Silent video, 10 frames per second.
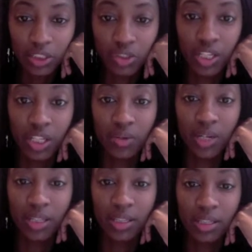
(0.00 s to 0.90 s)
or that you
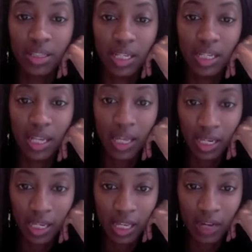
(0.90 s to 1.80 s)
had sustained
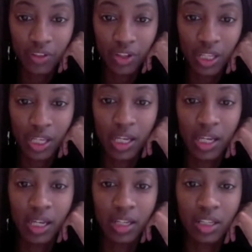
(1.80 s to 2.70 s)
headache after
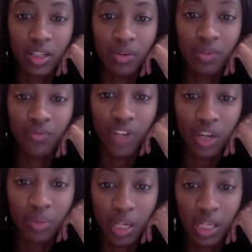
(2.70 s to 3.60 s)
that you had
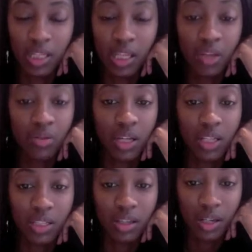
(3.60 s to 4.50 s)
vomiting, that you
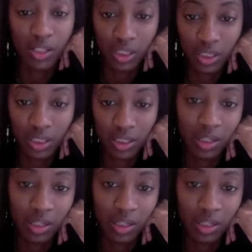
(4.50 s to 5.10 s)
lost consciousness.